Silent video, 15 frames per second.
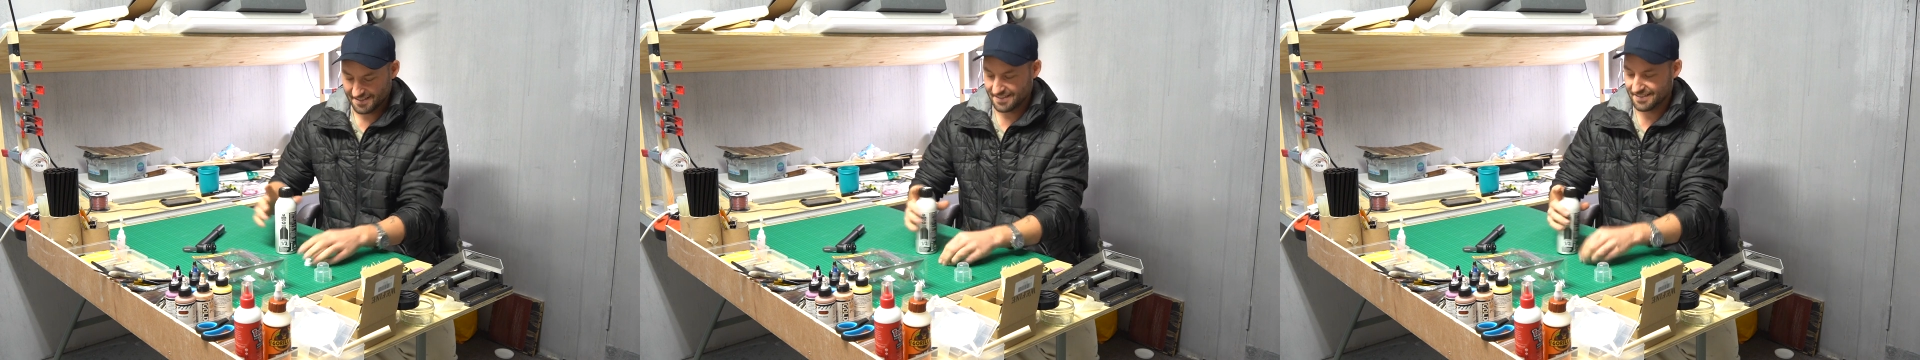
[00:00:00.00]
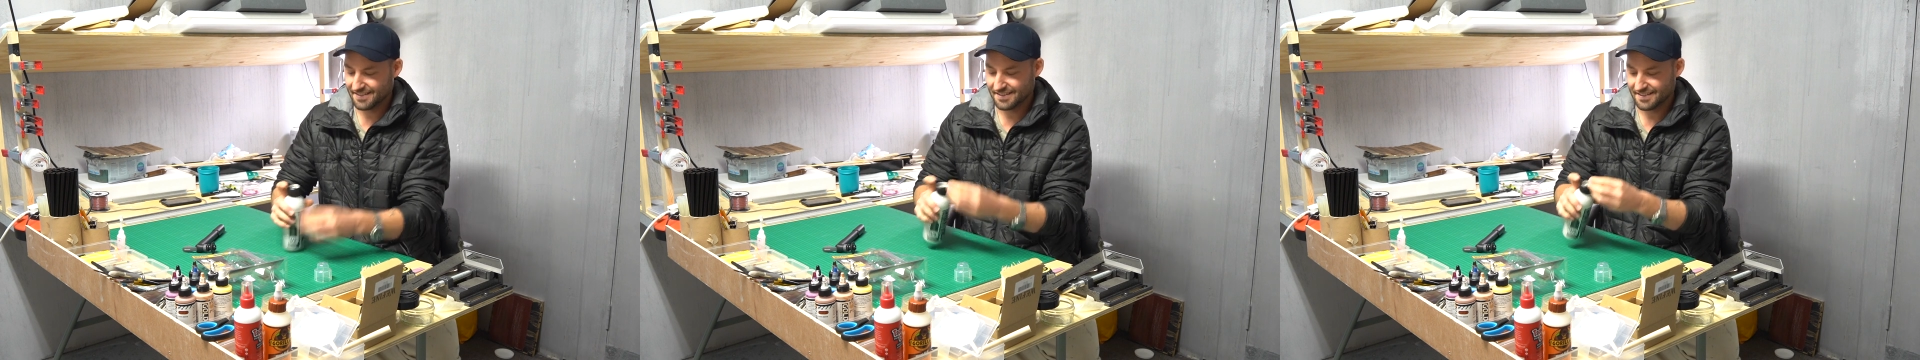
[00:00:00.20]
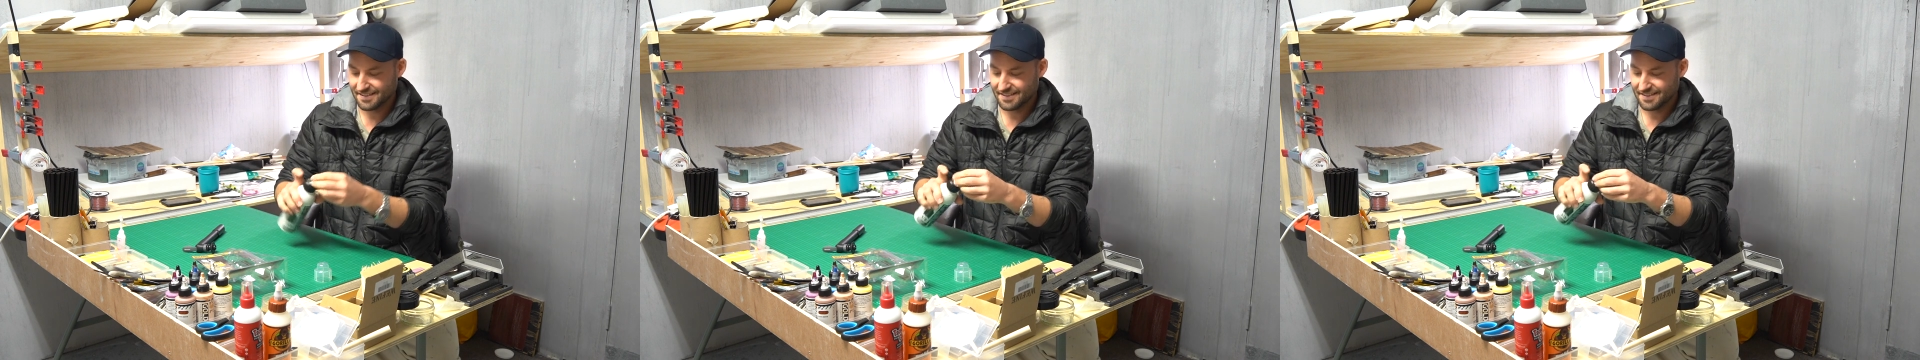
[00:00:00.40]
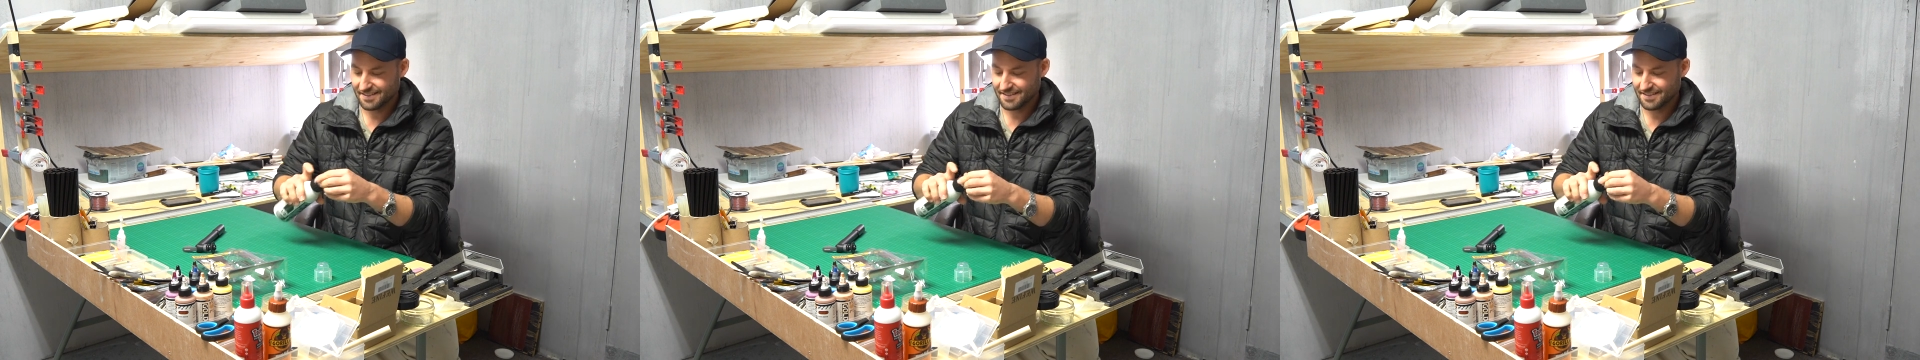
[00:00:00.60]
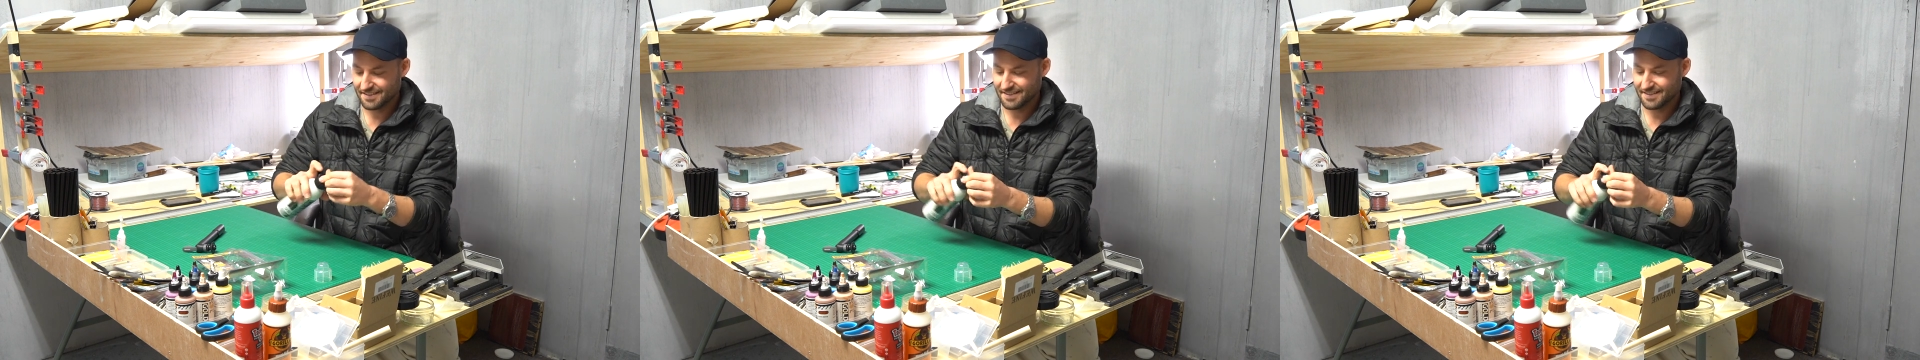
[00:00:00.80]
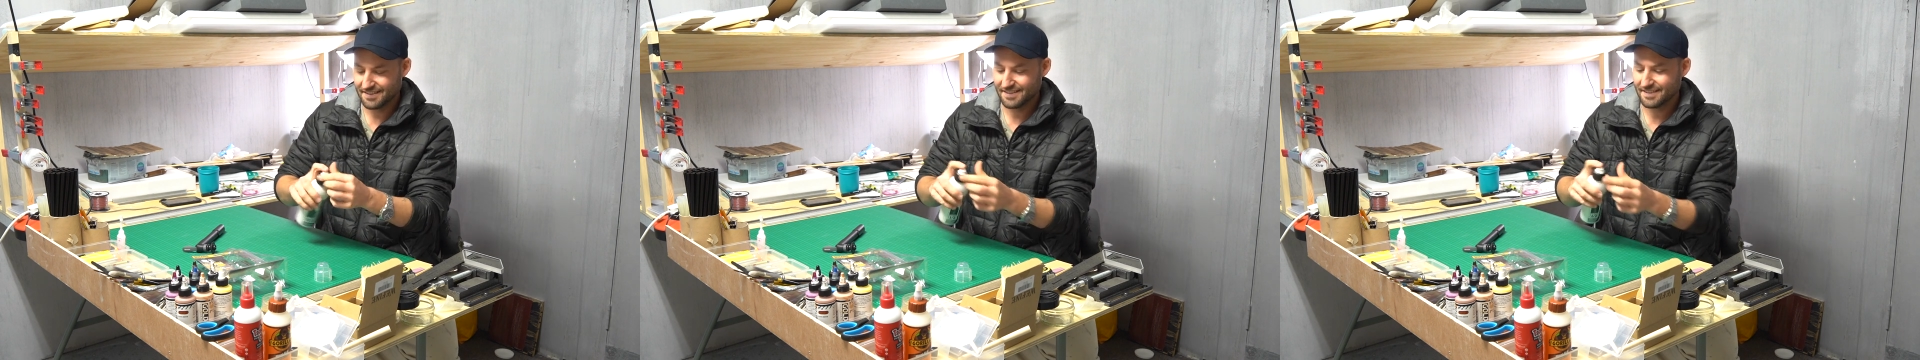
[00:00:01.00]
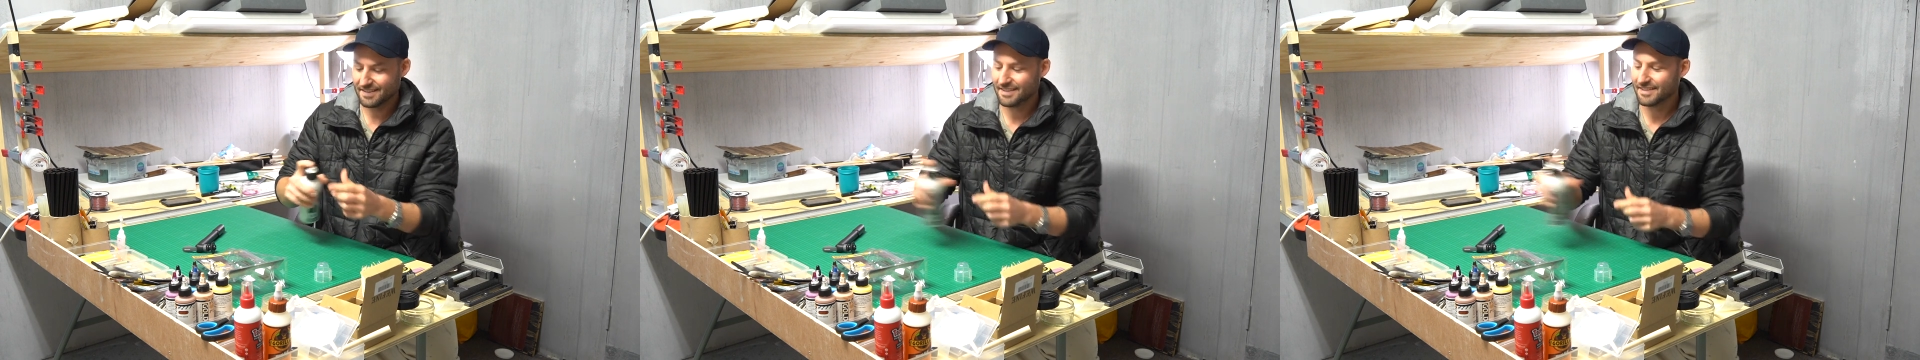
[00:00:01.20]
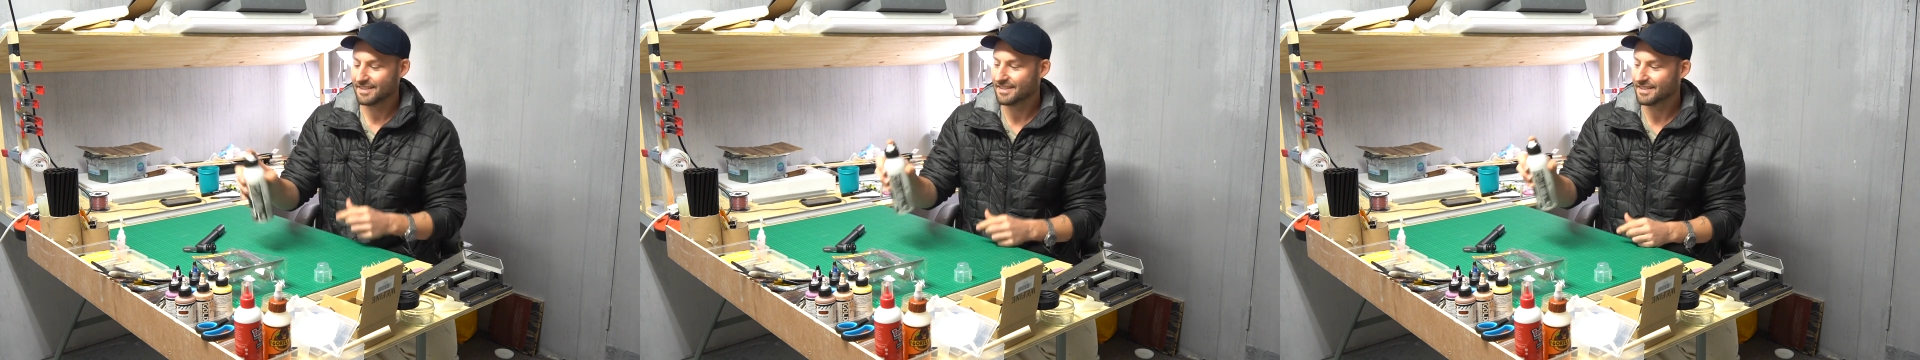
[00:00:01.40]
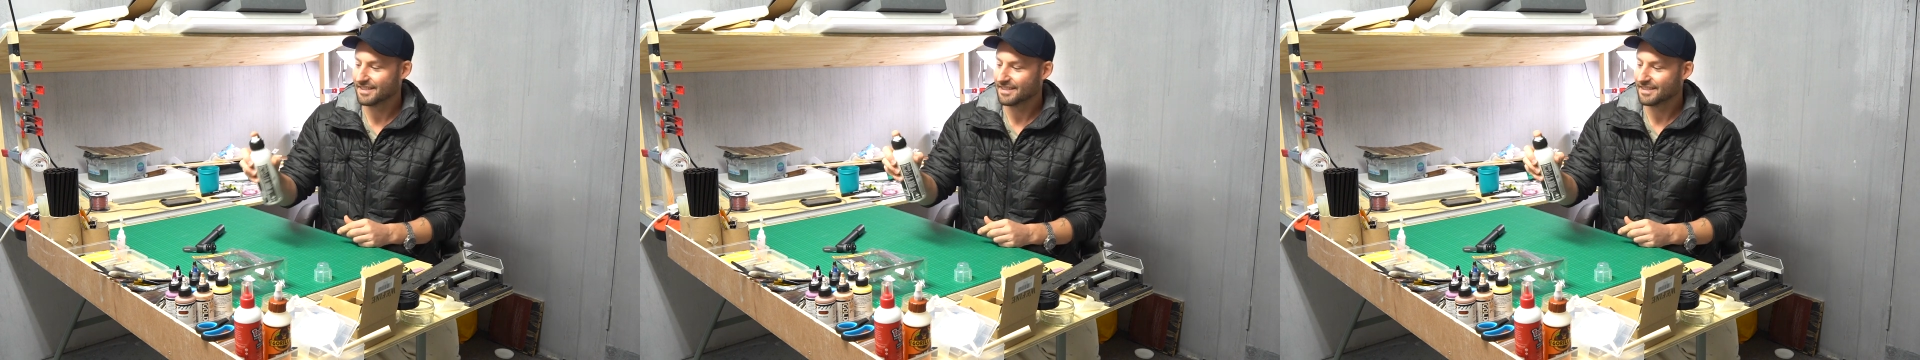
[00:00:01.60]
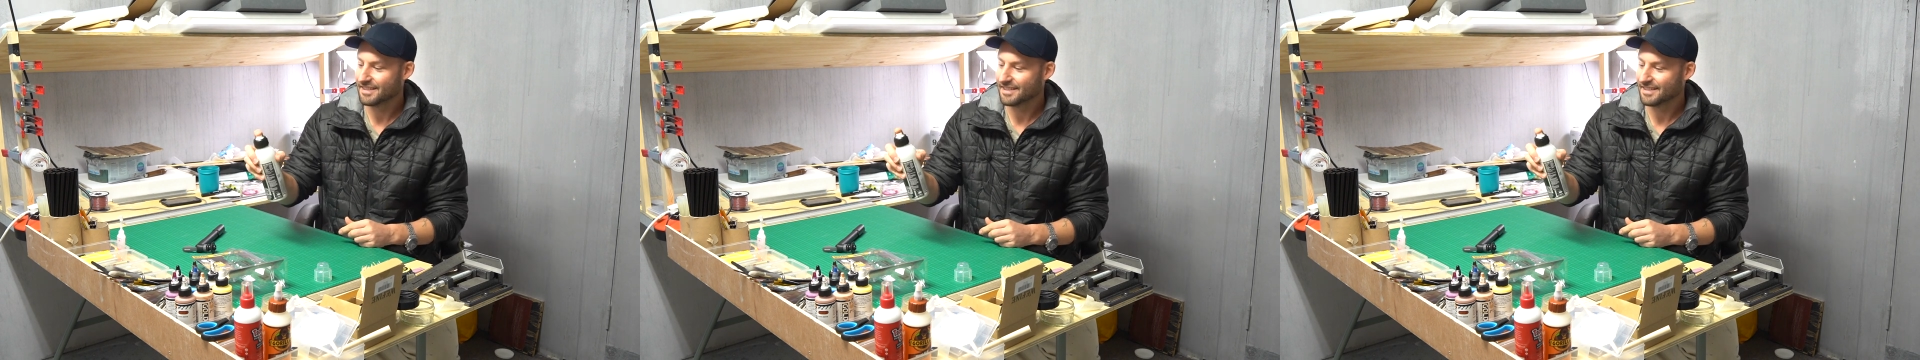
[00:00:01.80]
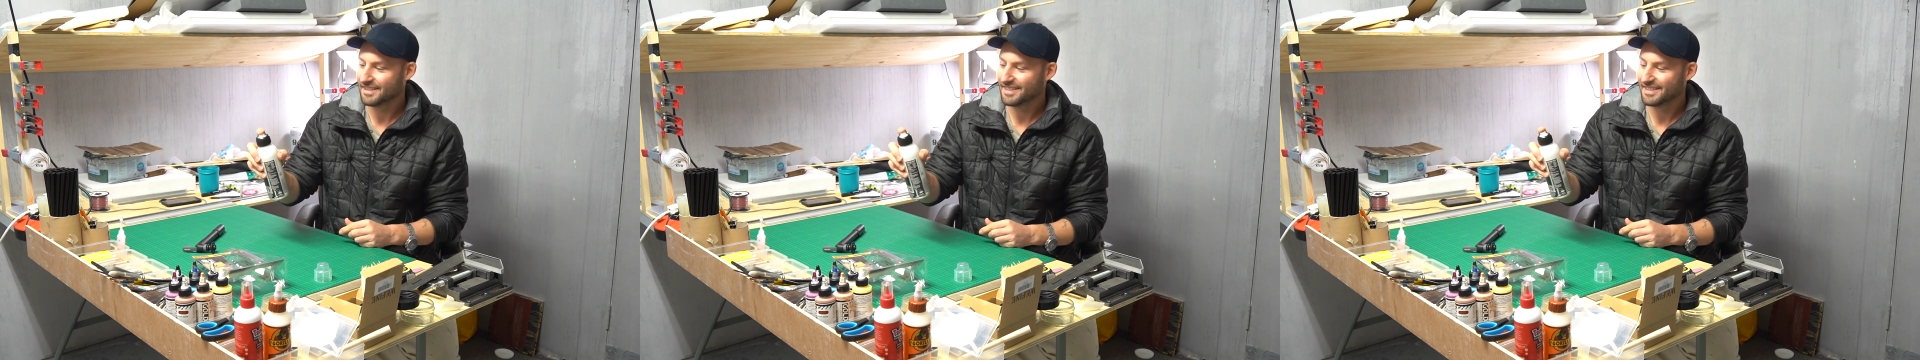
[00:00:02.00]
No one is speaking in this clip.